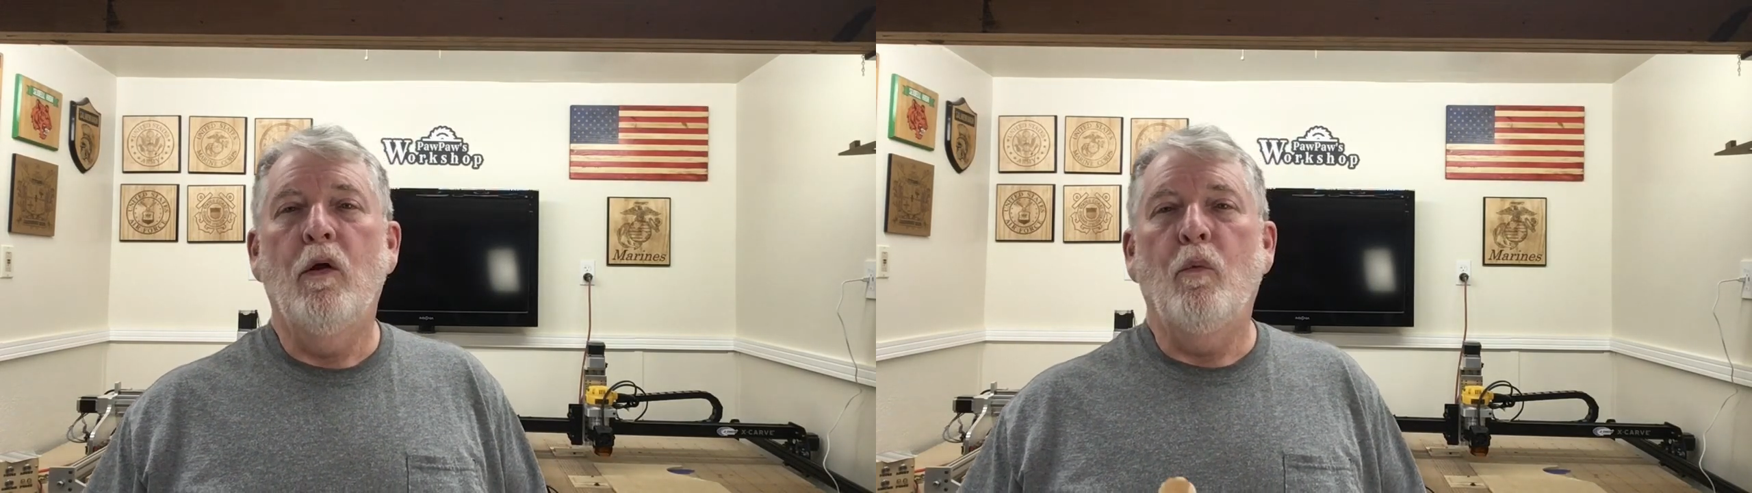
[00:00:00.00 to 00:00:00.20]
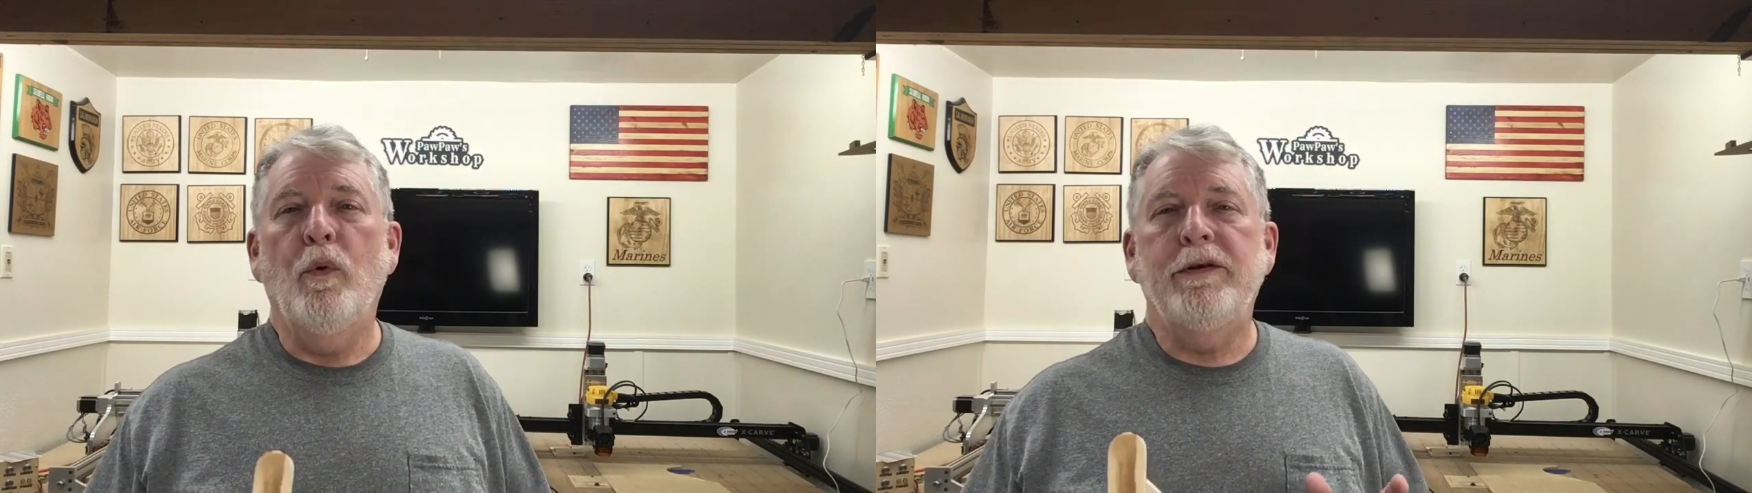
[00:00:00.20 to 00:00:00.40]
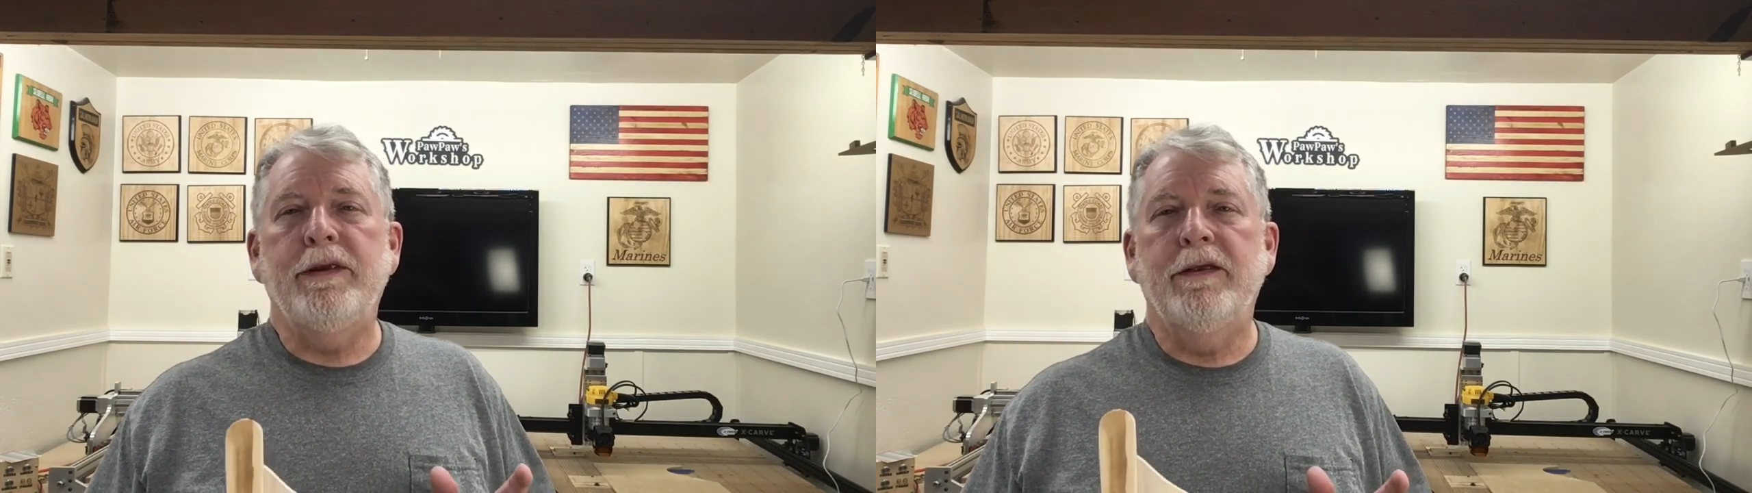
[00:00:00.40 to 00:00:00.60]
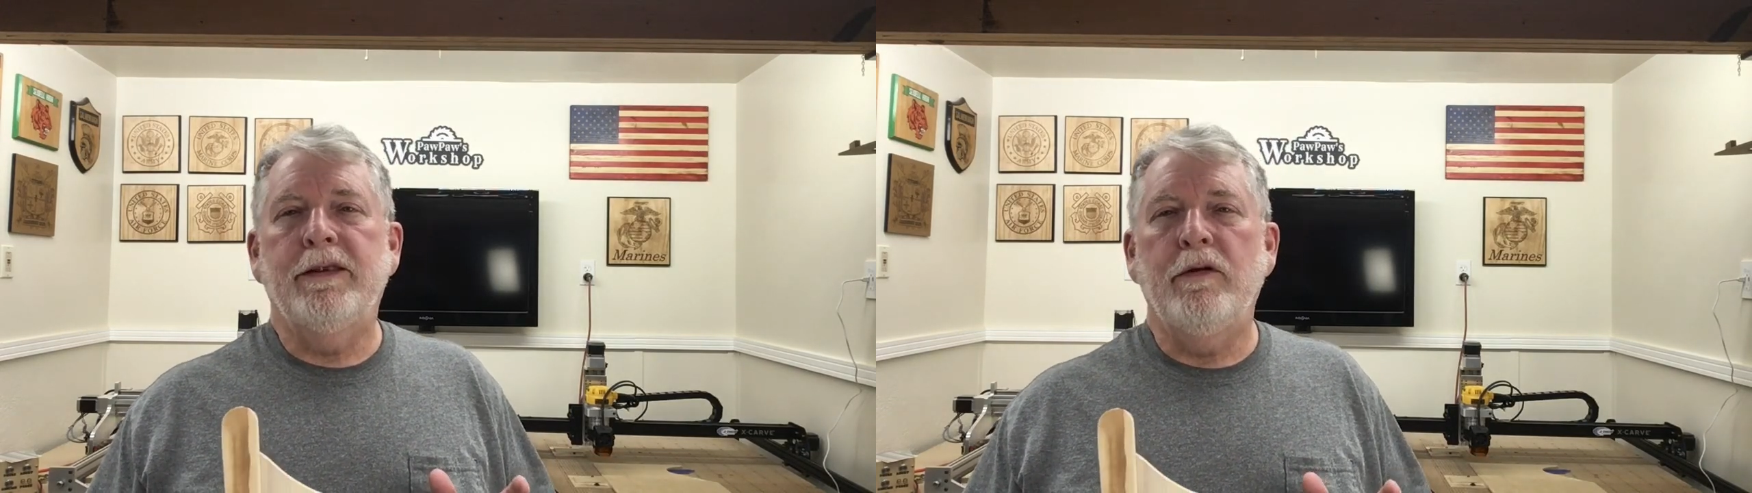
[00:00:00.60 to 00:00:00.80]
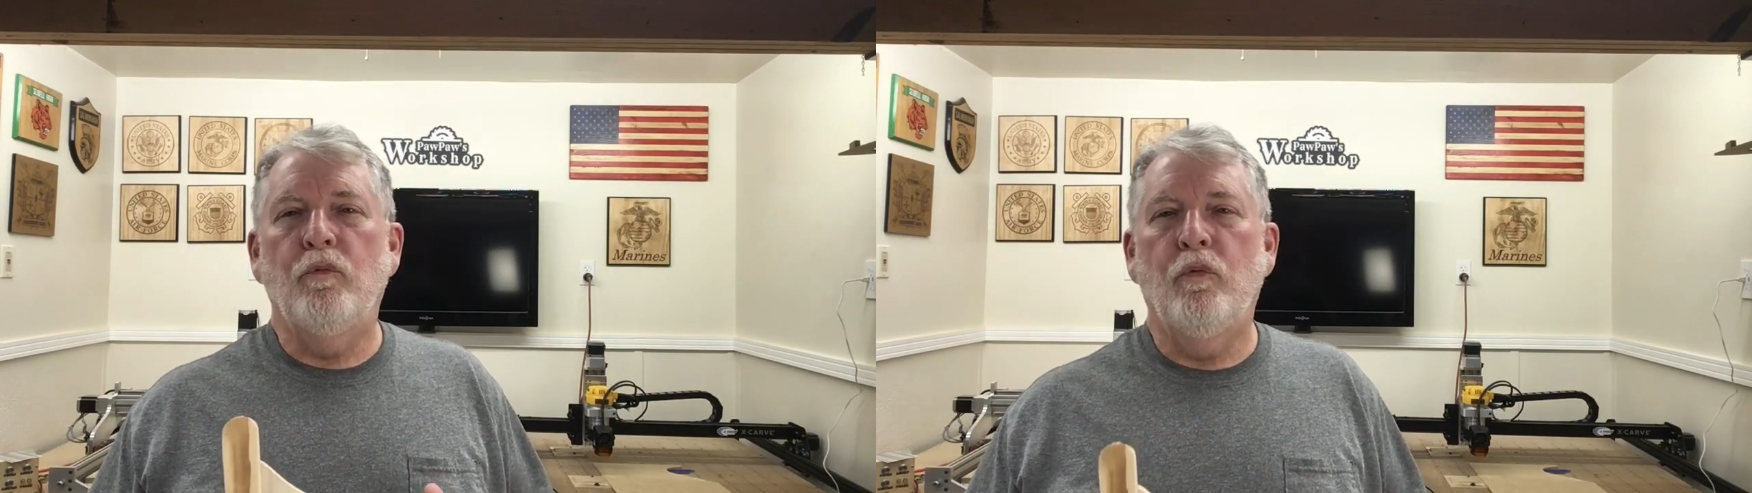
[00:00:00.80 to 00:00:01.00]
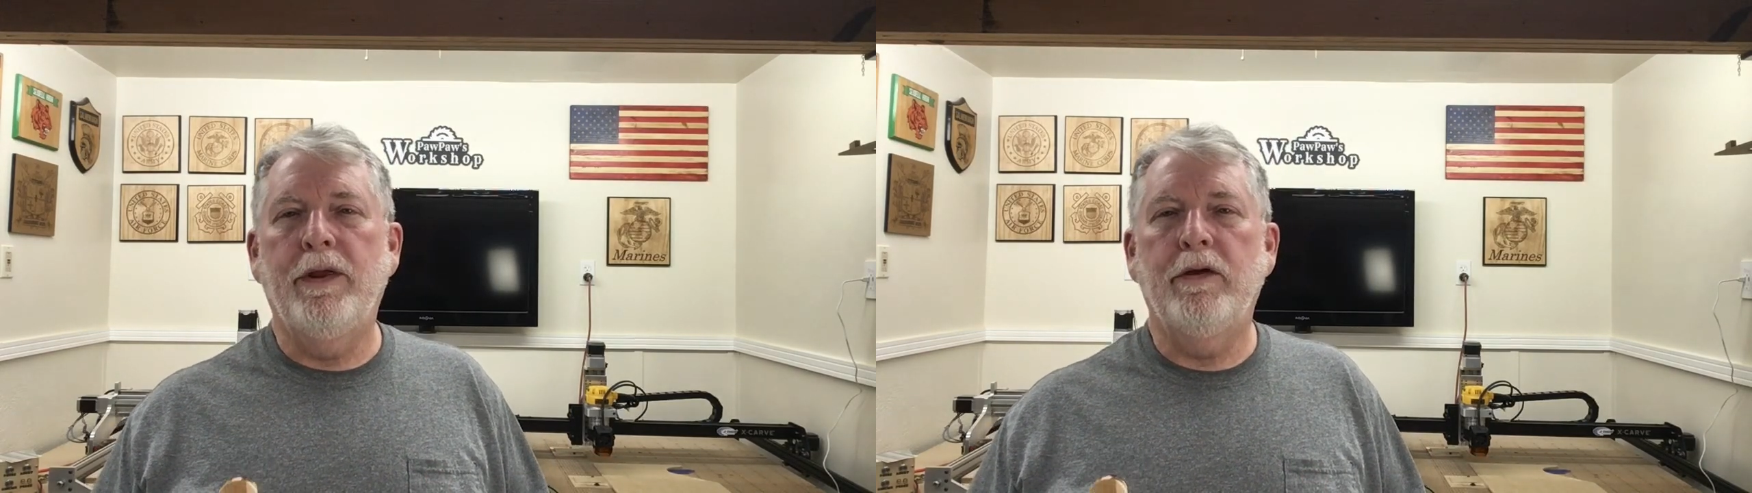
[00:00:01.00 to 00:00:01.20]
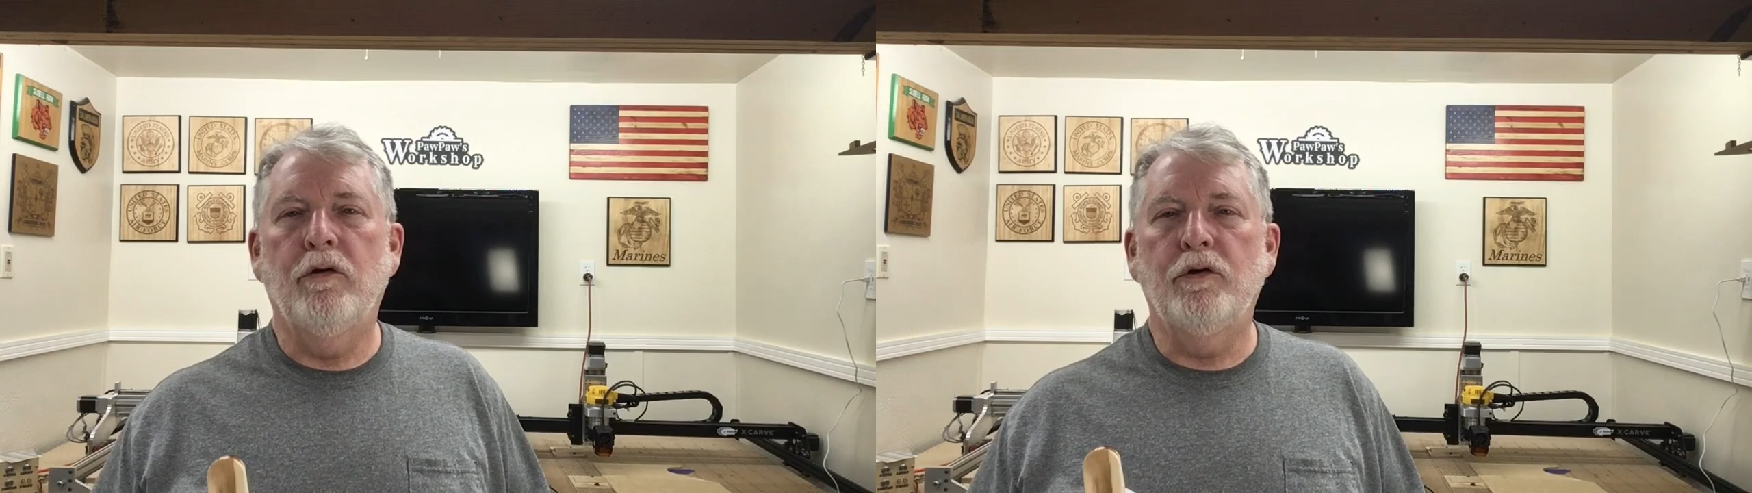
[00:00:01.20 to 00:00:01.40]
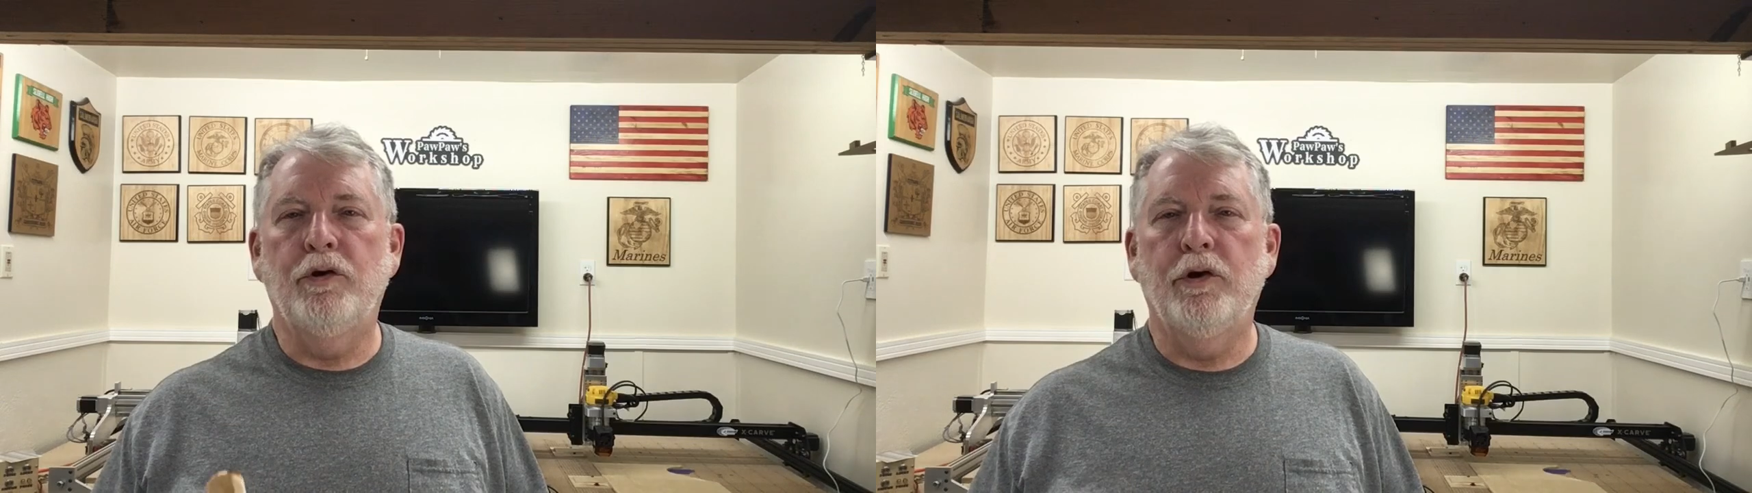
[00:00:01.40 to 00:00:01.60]
which is a
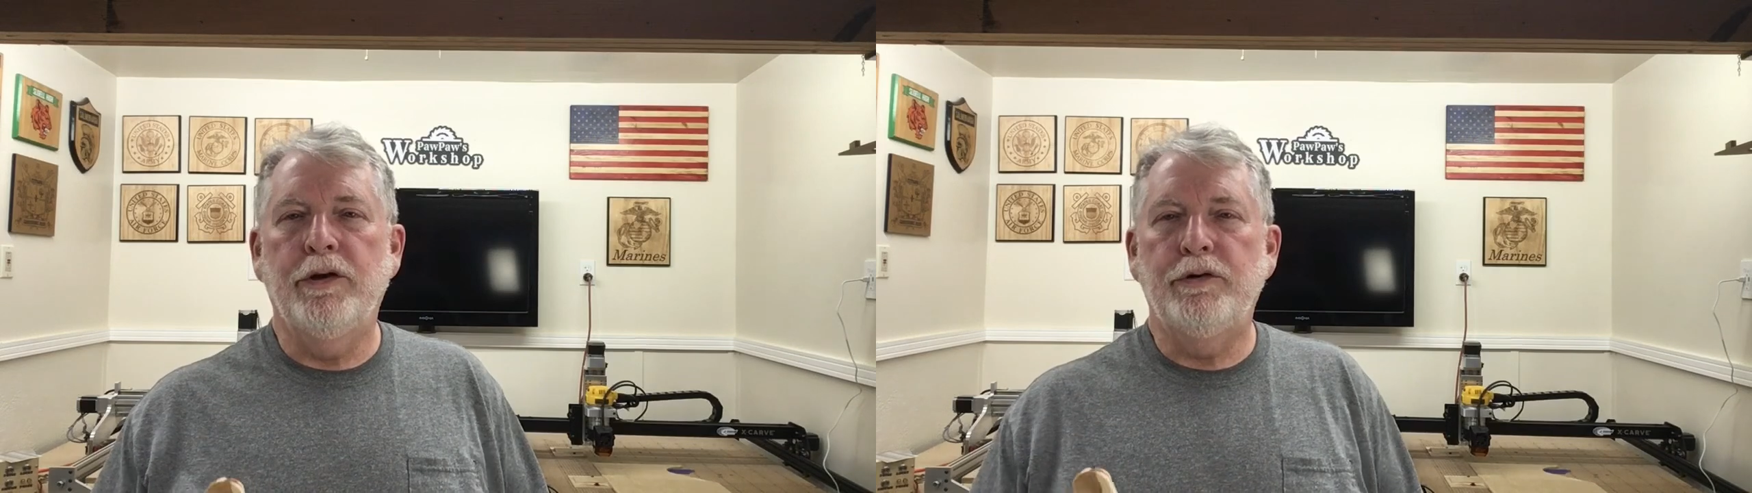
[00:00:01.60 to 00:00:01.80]
real good